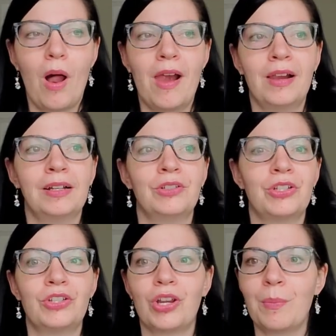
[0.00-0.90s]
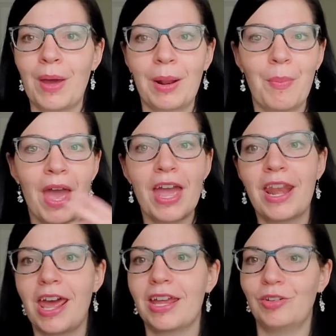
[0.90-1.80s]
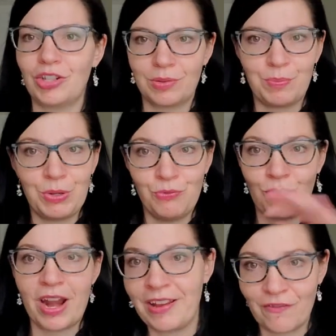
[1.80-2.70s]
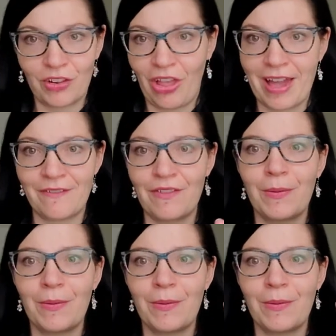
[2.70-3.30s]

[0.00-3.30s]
and just jump out of bed and just be ready for life?